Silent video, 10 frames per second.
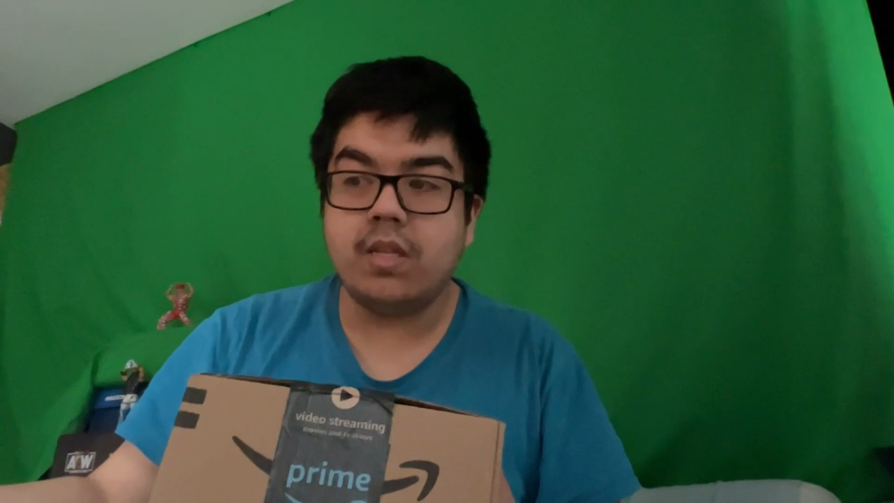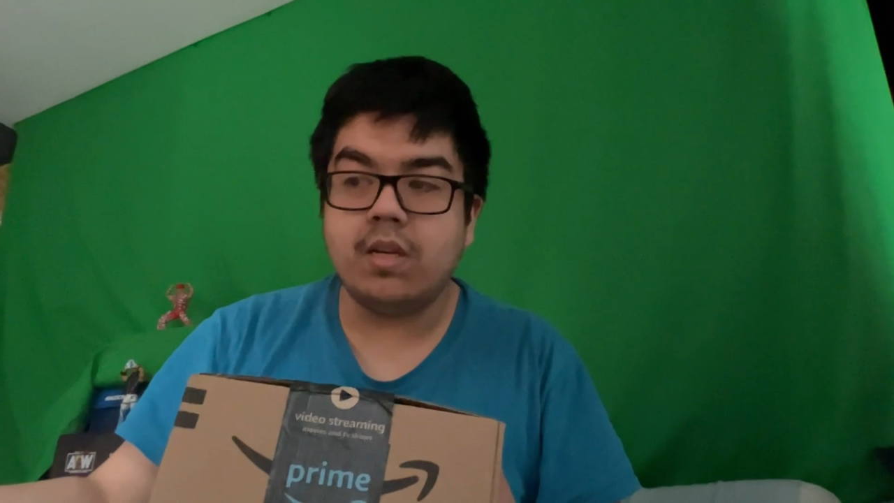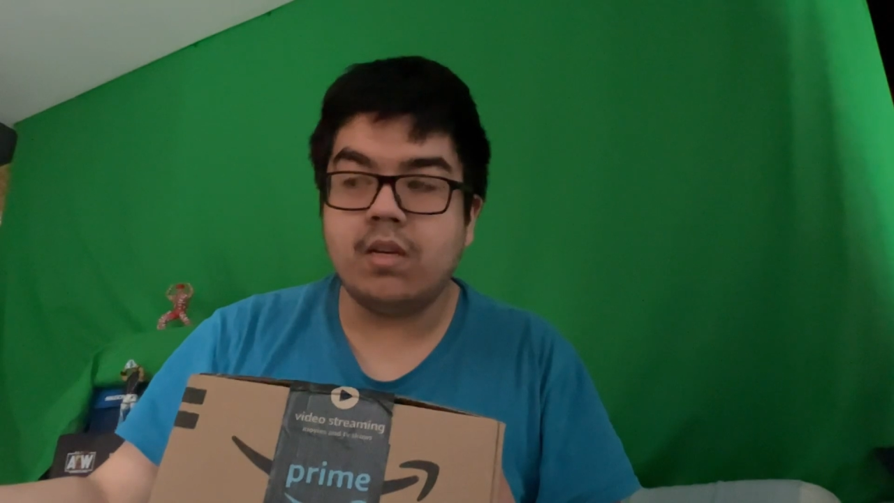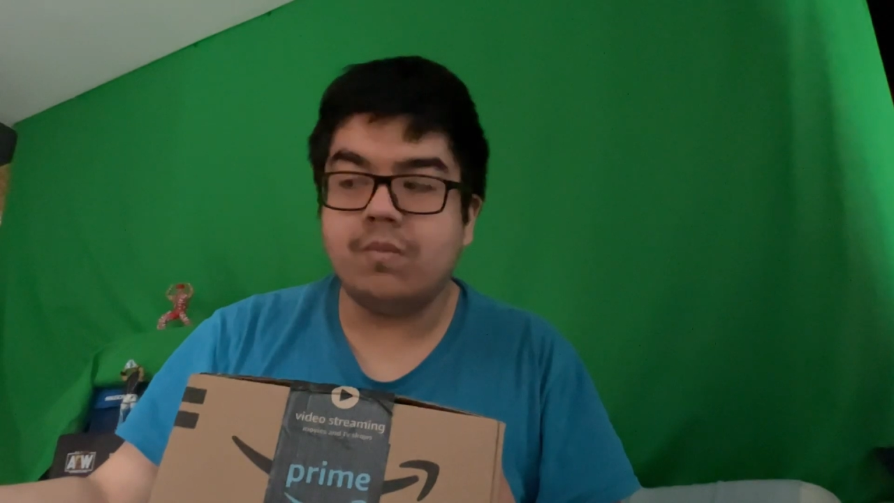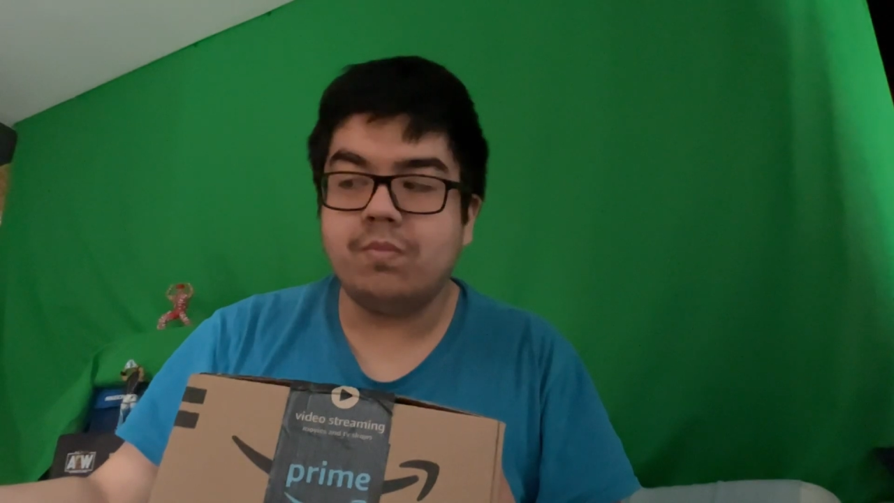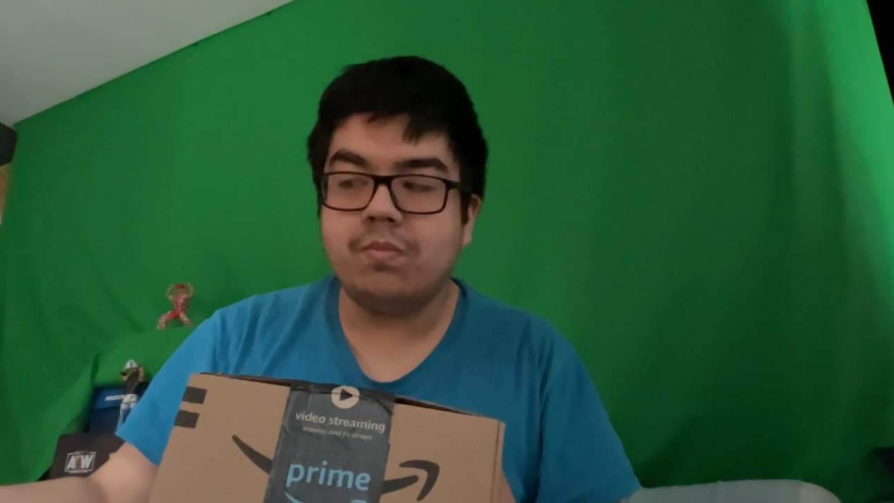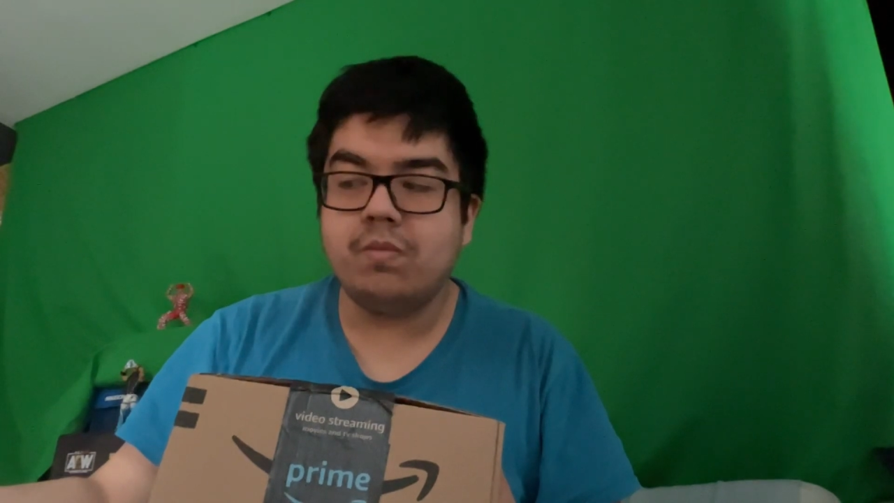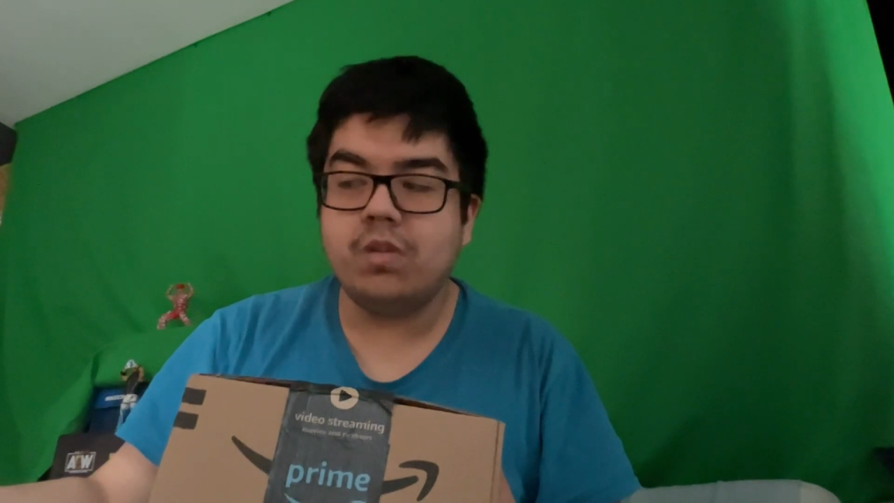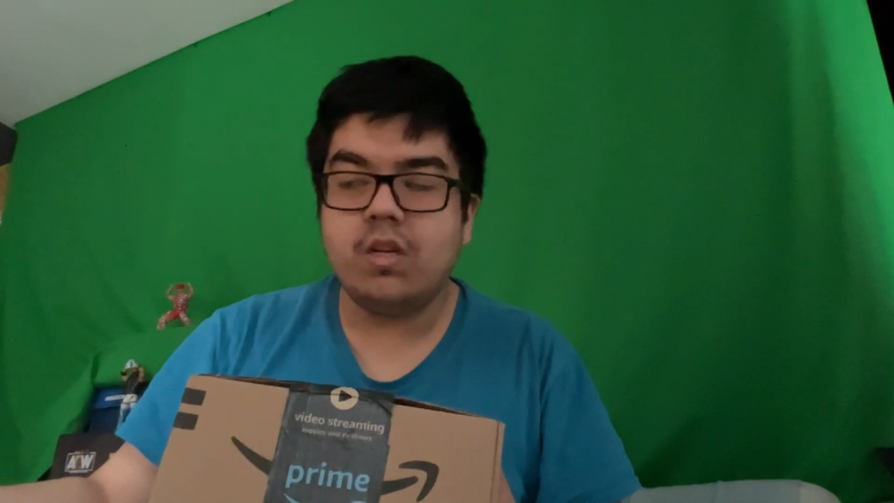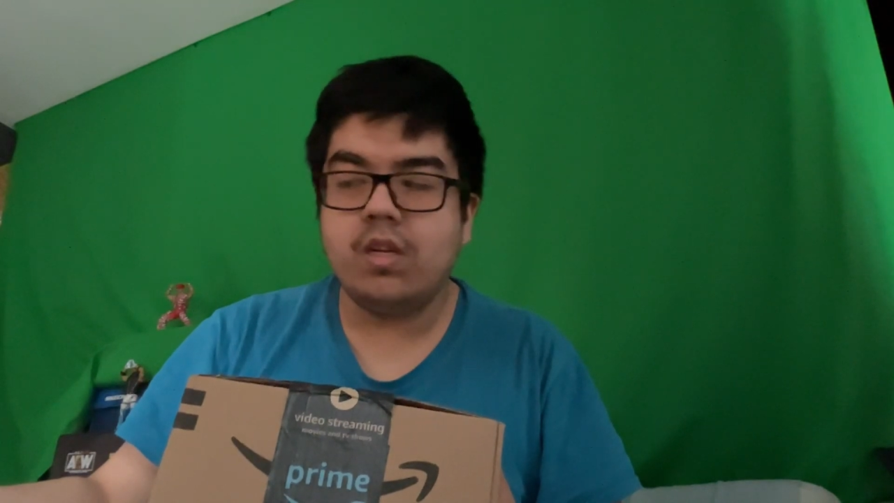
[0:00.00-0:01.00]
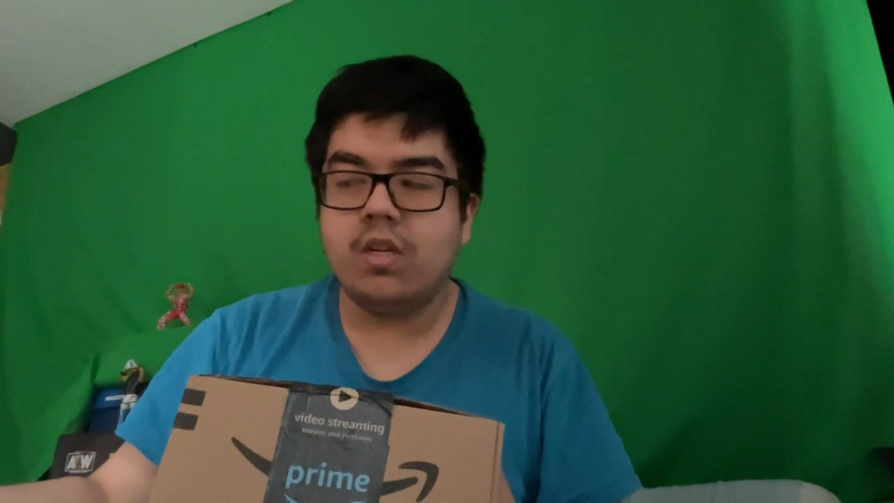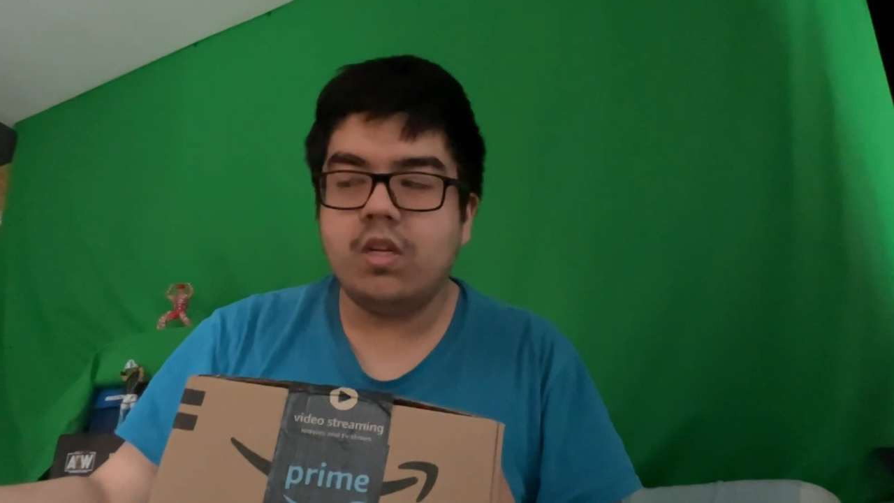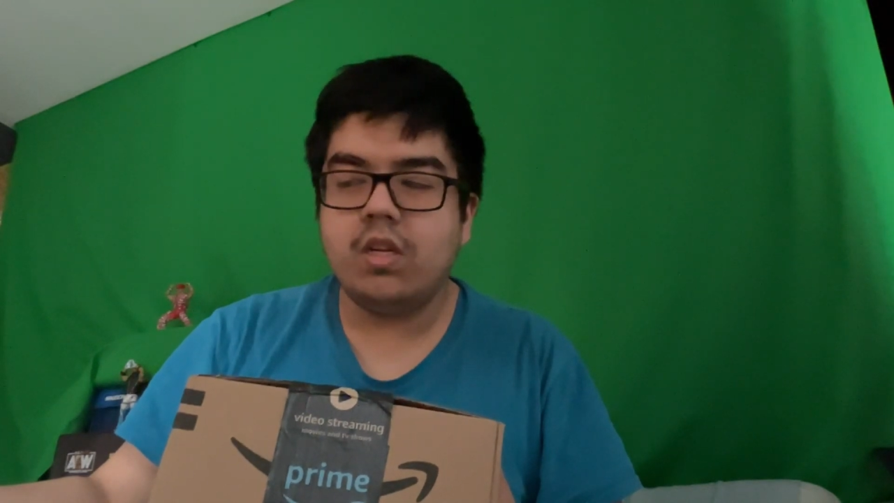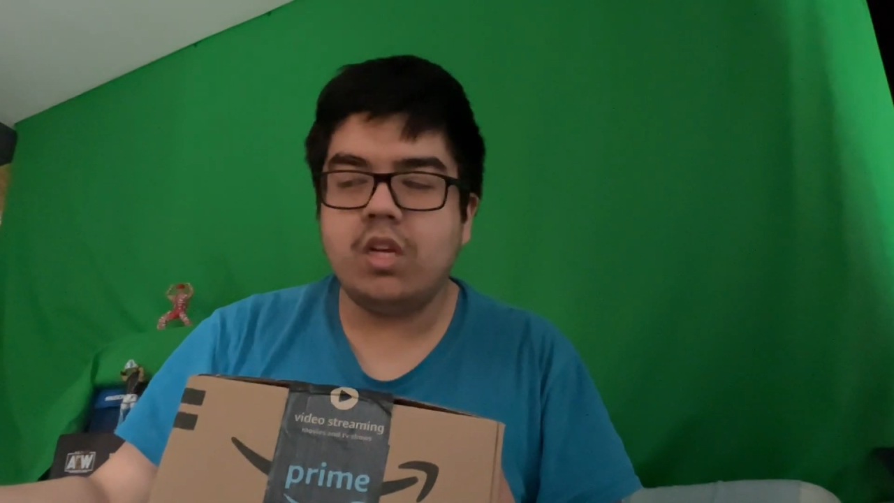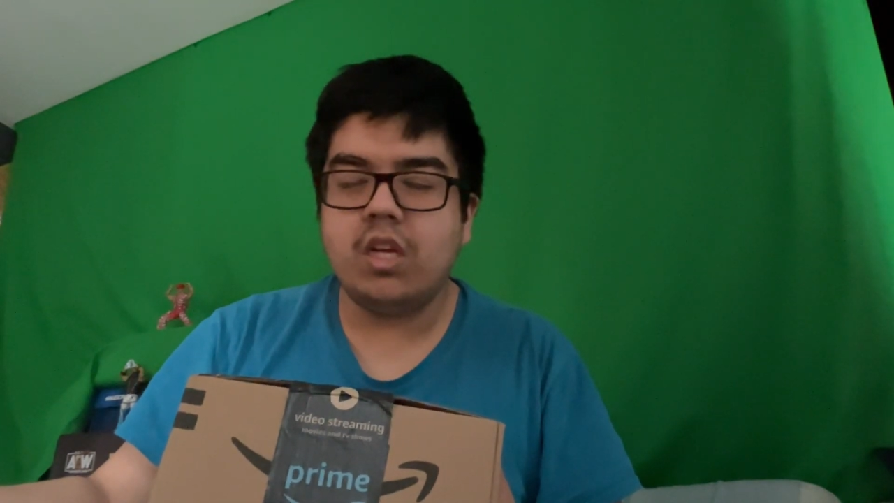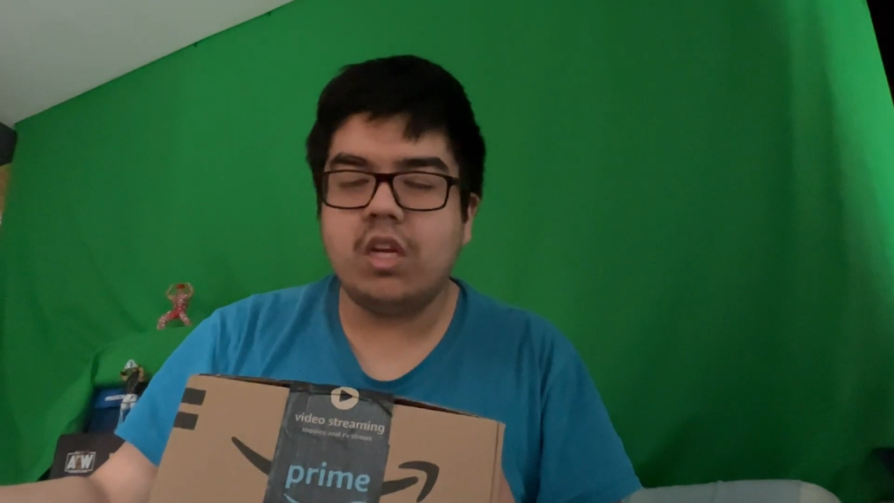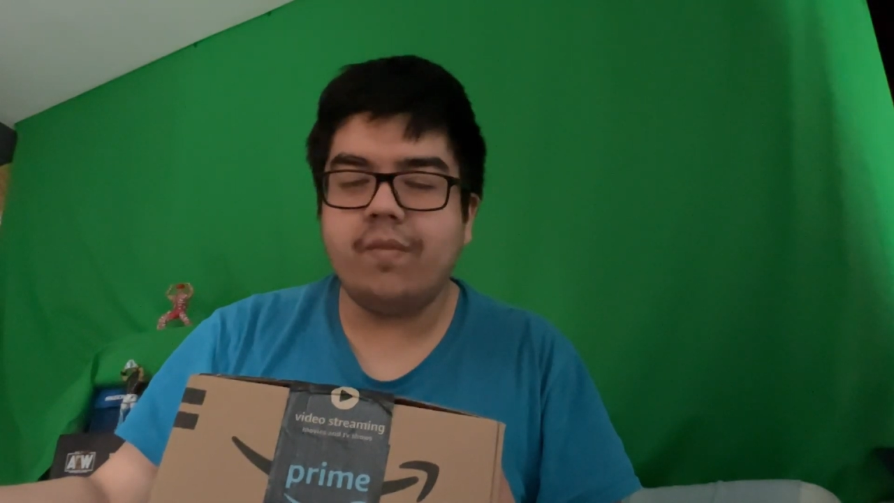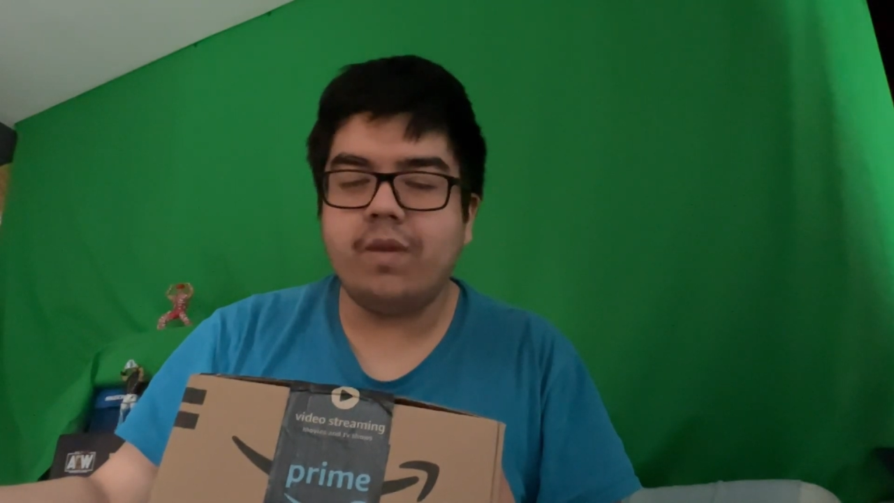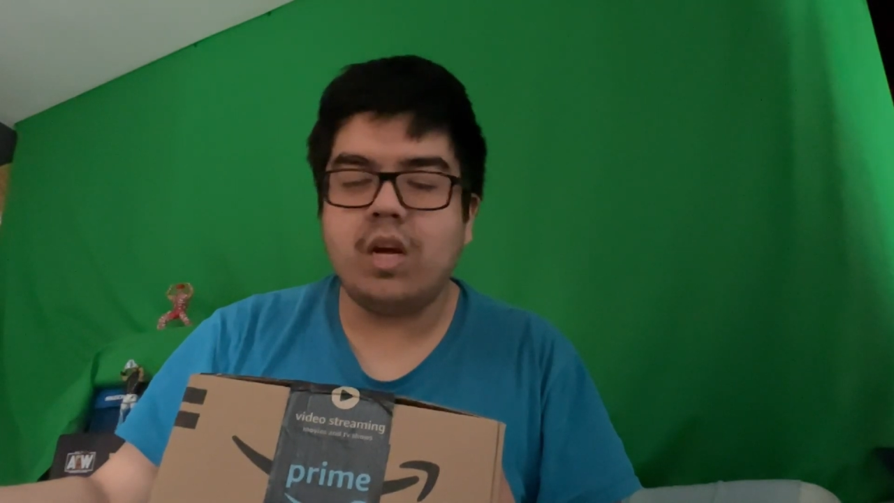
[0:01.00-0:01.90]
when